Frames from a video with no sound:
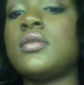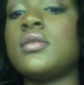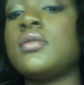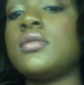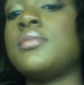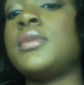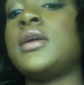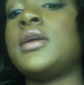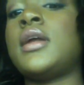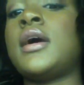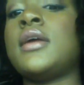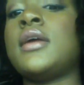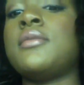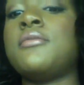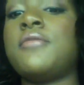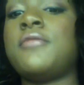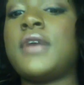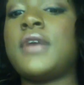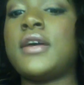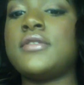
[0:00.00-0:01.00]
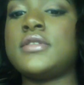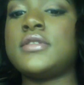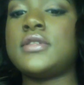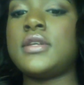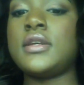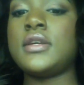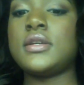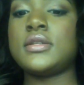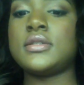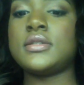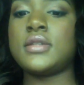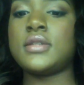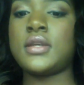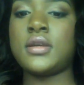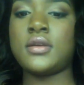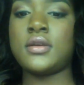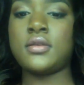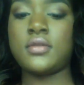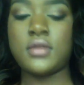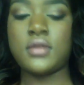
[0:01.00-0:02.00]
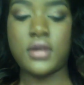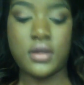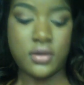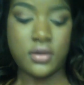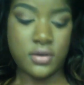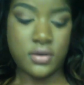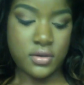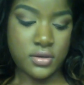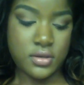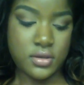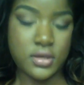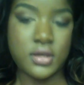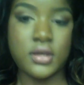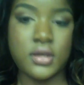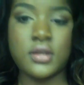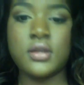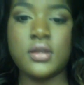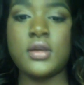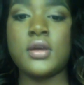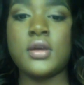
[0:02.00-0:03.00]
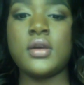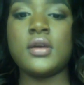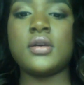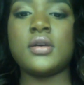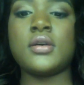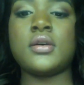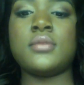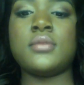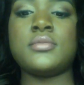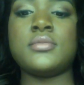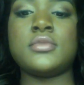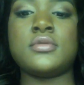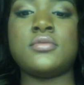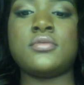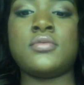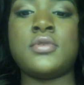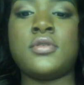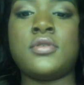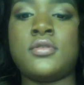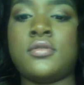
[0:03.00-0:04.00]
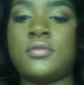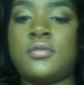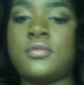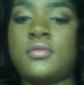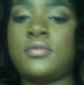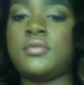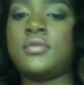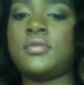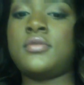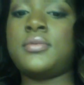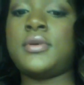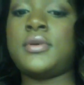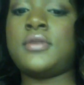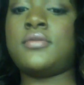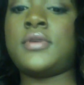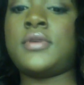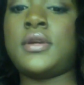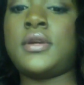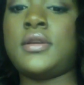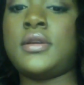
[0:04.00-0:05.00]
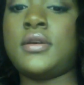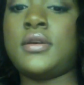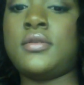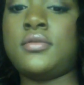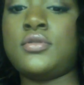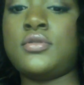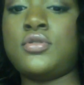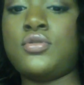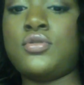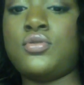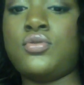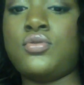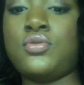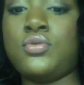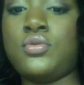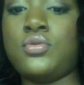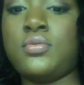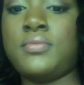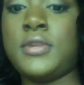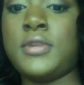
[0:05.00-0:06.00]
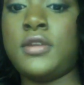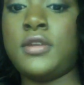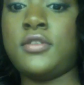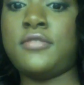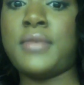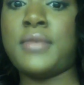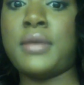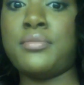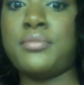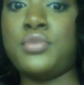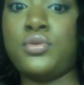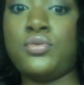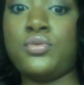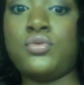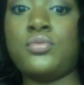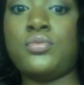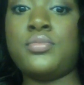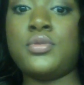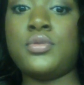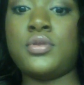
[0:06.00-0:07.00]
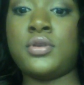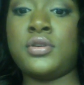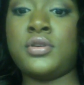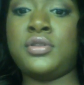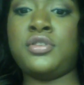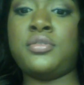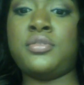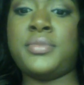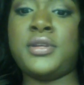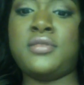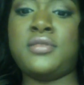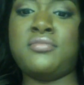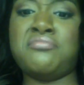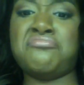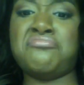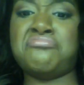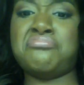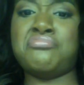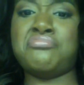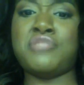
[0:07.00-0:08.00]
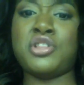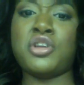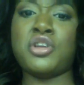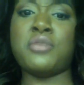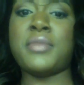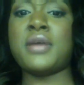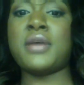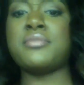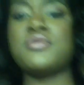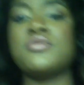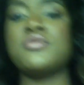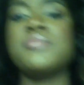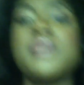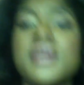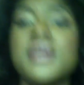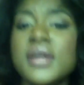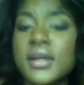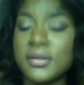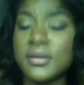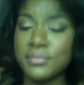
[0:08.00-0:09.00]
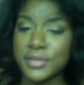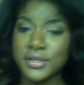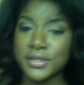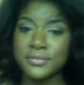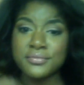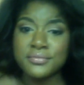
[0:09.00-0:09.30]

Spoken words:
but I am 5'6", and the haircut comes, you know, a little bit right down to middle of my boob, or a little bit below my boob. But